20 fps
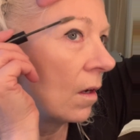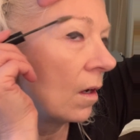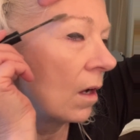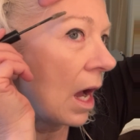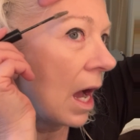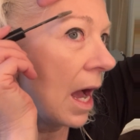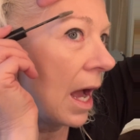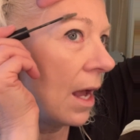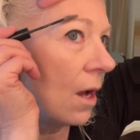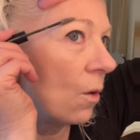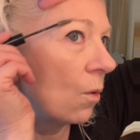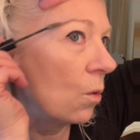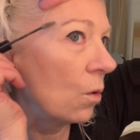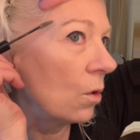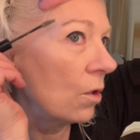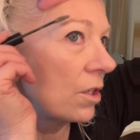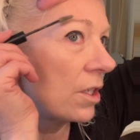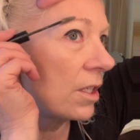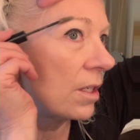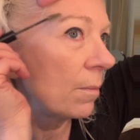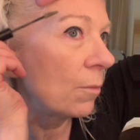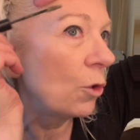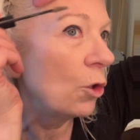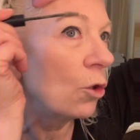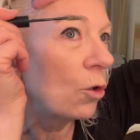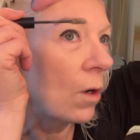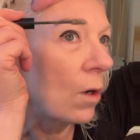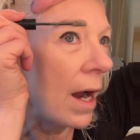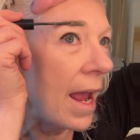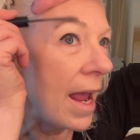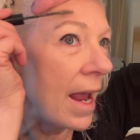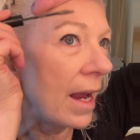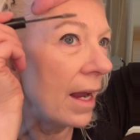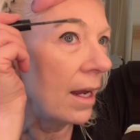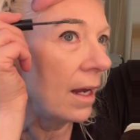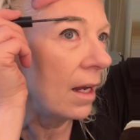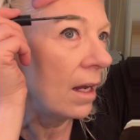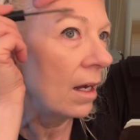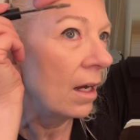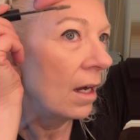I ordered some
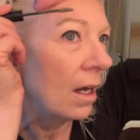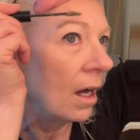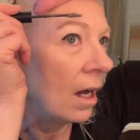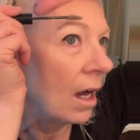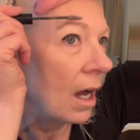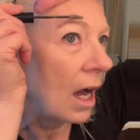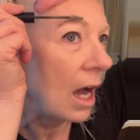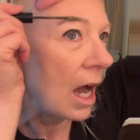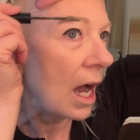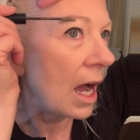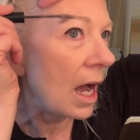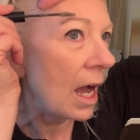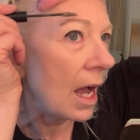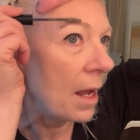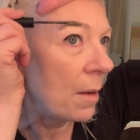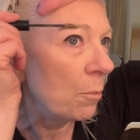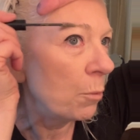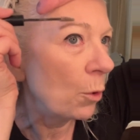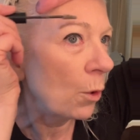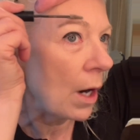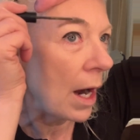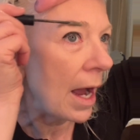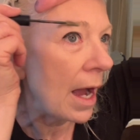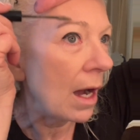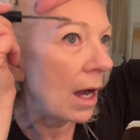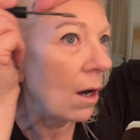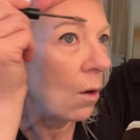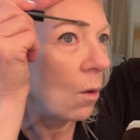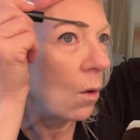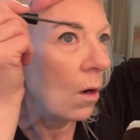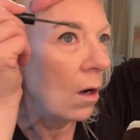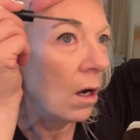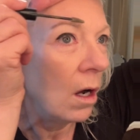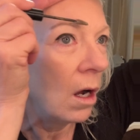gray eyebrow